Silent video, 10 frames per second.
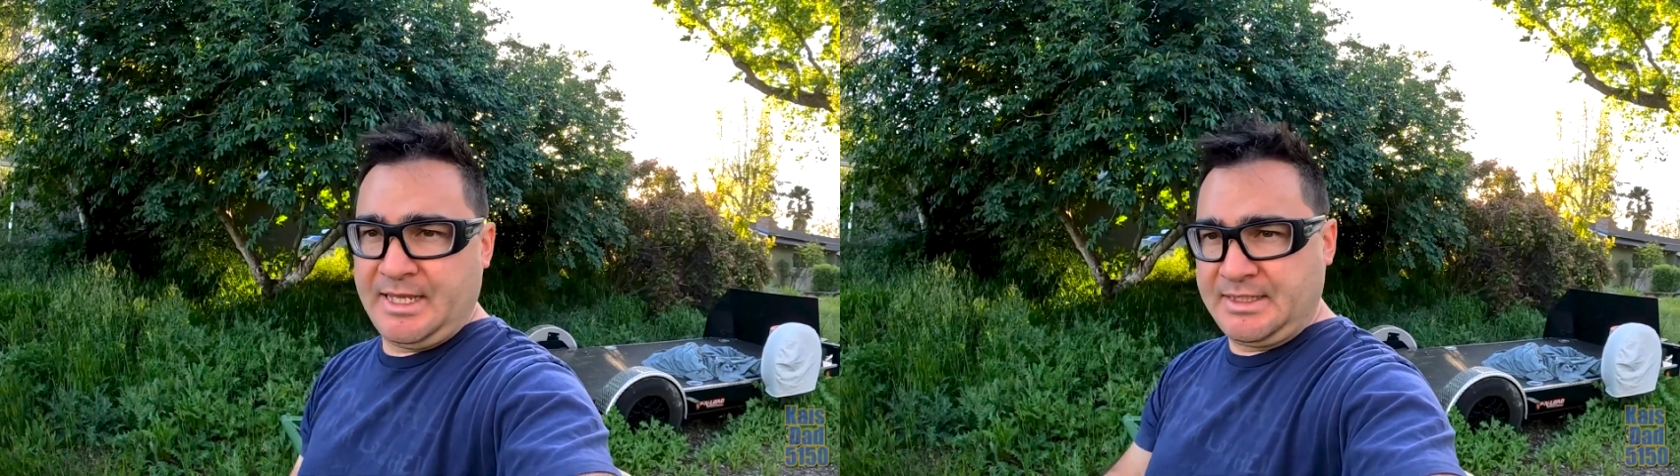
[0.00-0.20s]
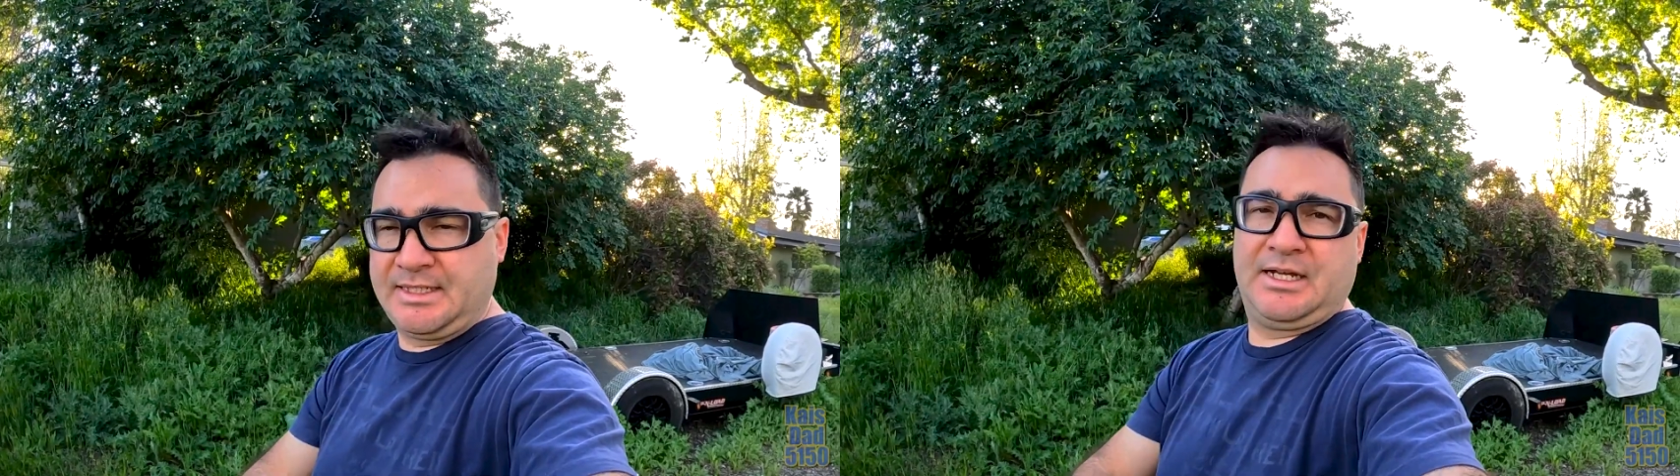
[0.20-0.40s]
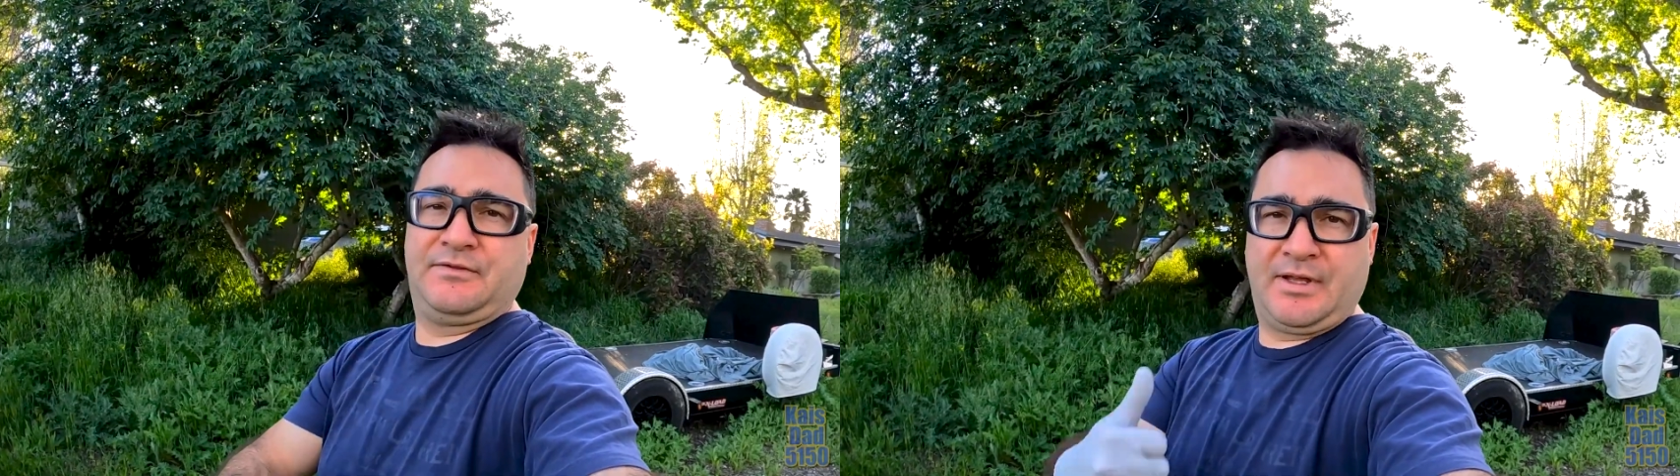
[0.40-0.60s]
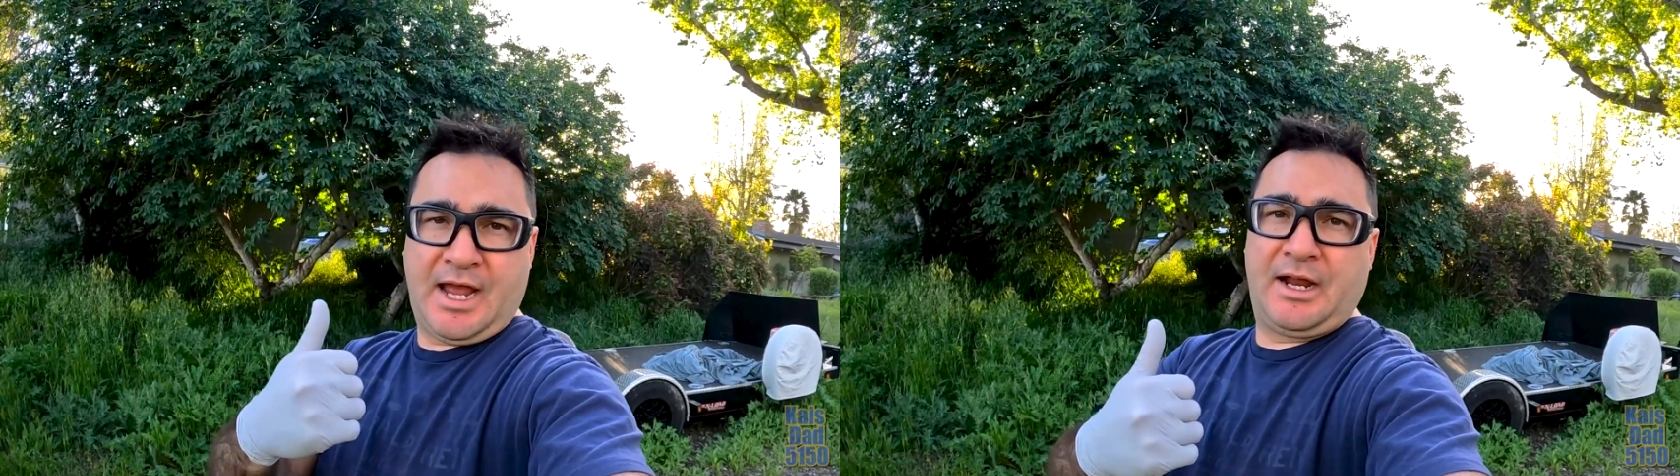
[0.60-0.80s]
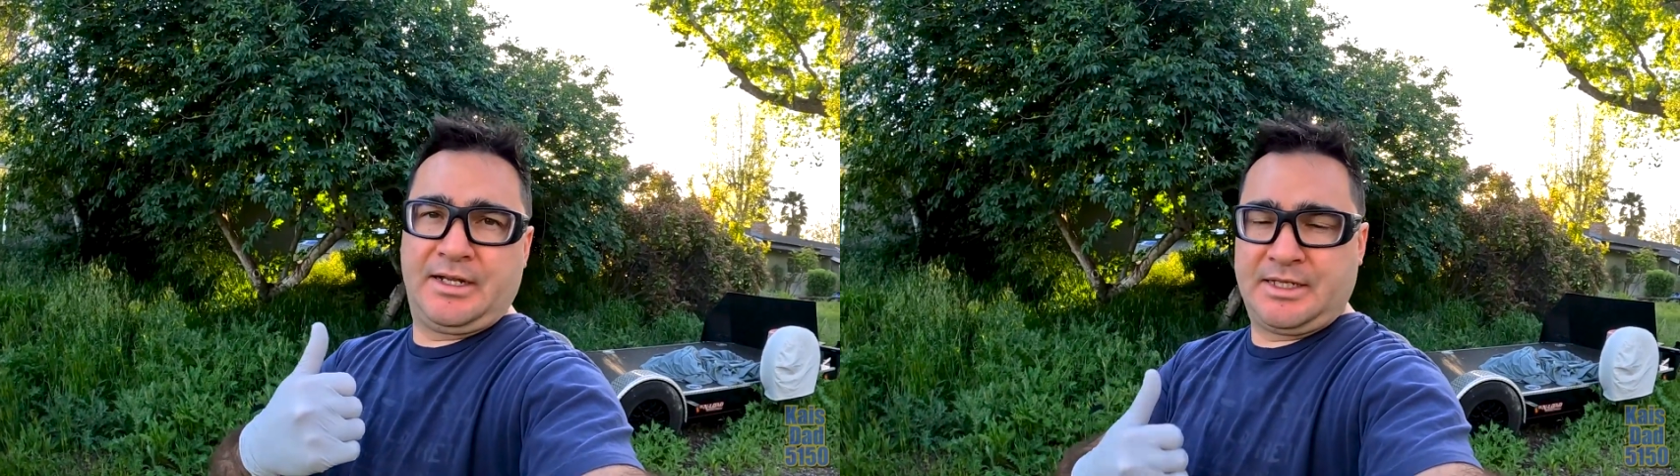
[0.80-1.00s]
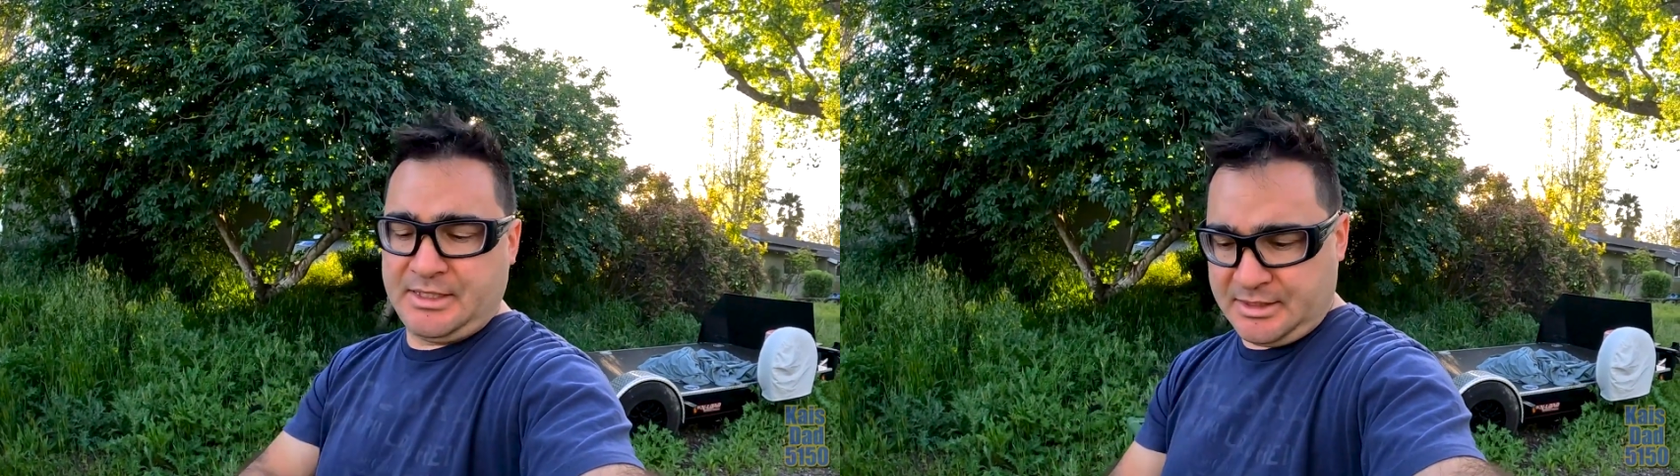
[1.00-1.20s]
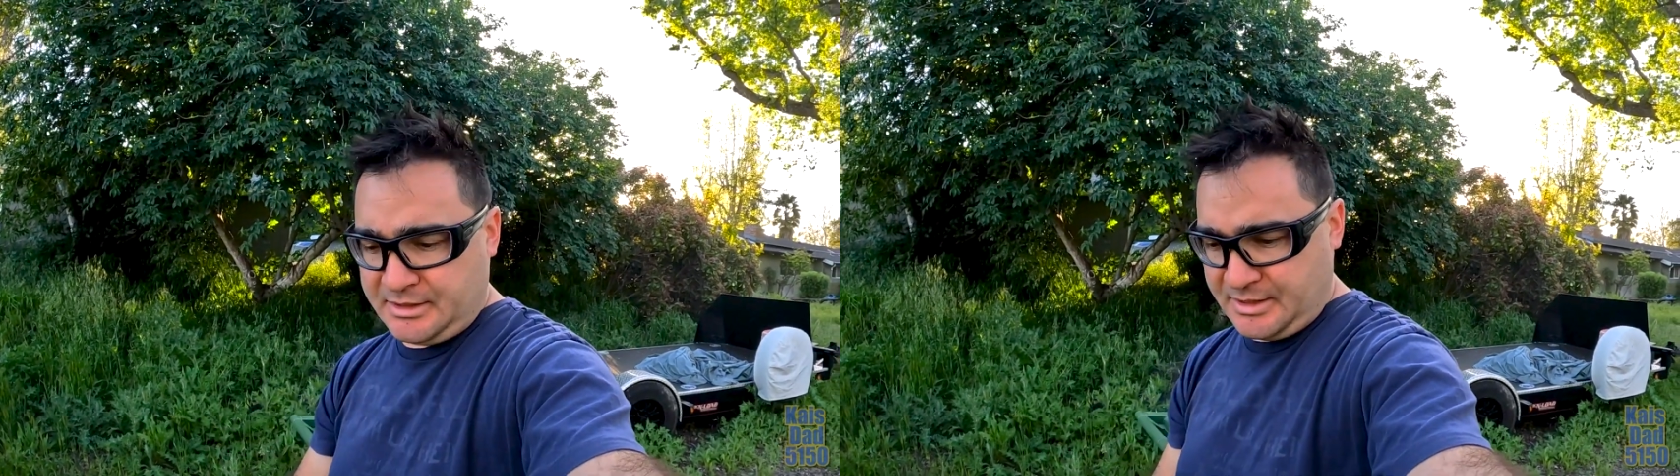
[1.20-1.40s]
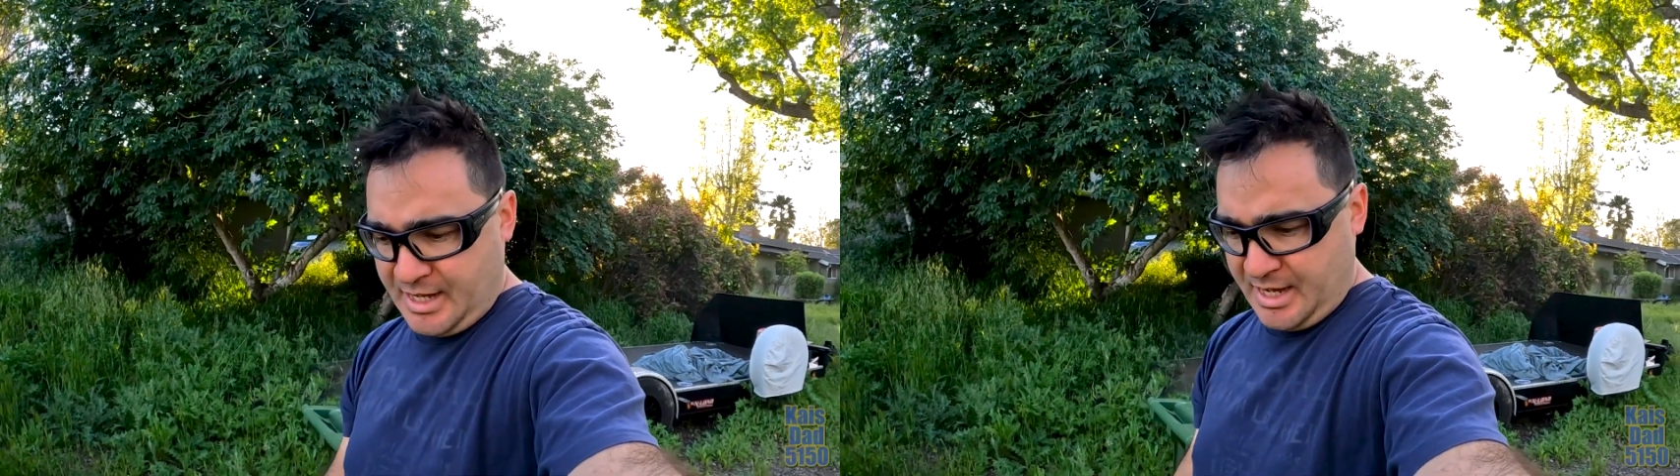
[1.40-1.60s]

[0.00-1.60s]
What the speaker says: this stuff out of here